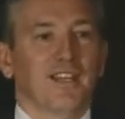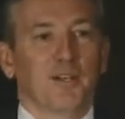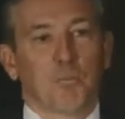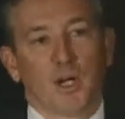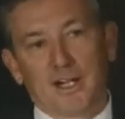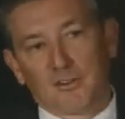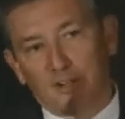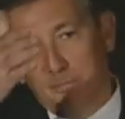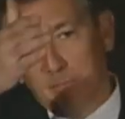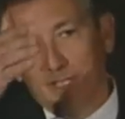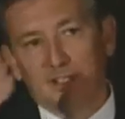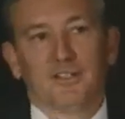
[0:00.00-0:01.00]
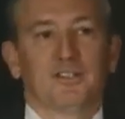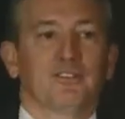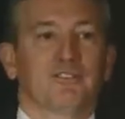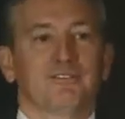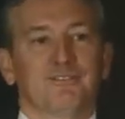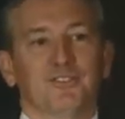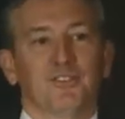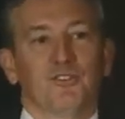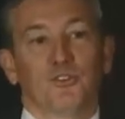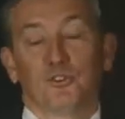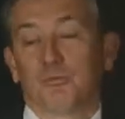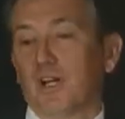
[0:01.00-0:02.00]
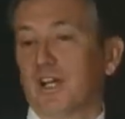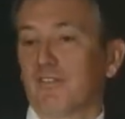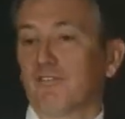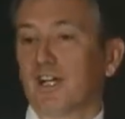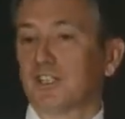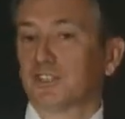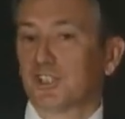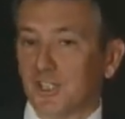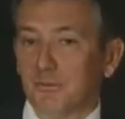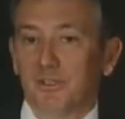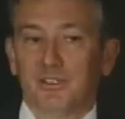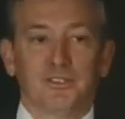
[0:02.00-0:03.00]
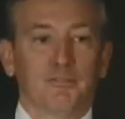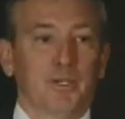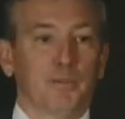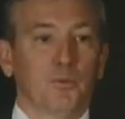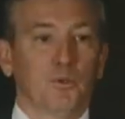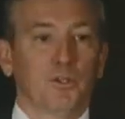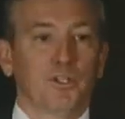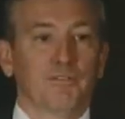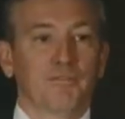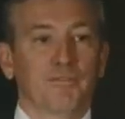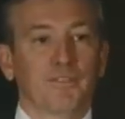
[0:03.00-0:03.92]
And Brian Cranberry, who's my vice chairman of my board,